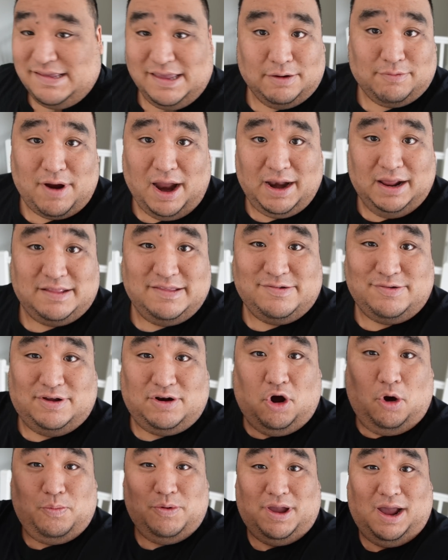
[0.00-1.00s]
get right into it.
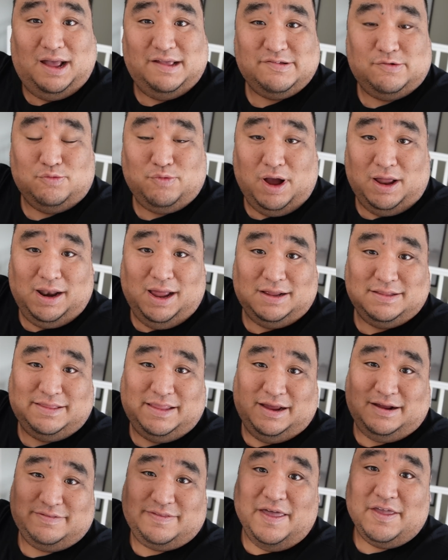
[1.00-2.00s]
I hope you guys are well out
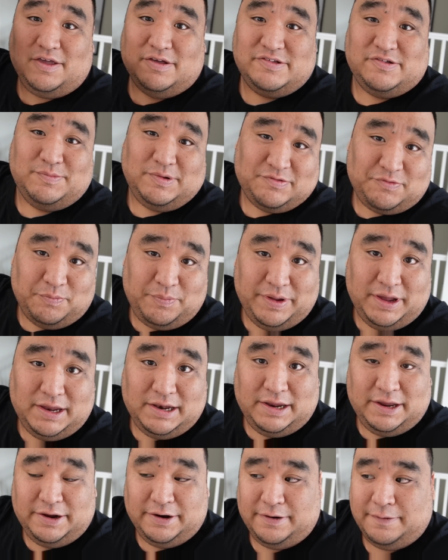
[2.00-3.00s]
there. Thank you so much for being
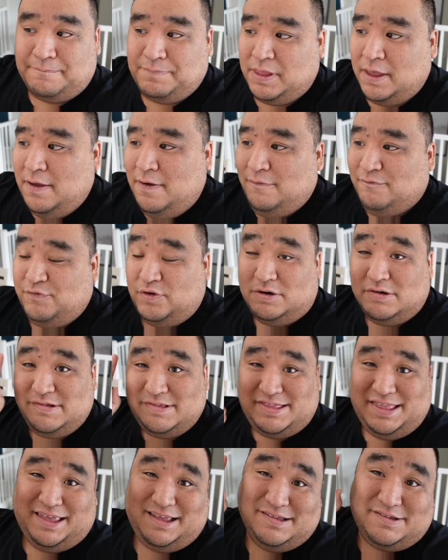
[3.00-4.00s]
here.
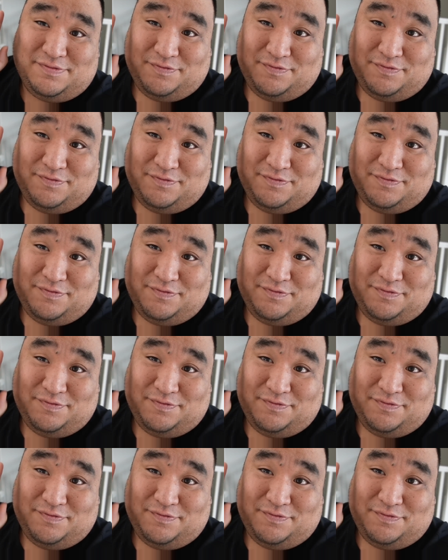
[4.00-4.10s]
First things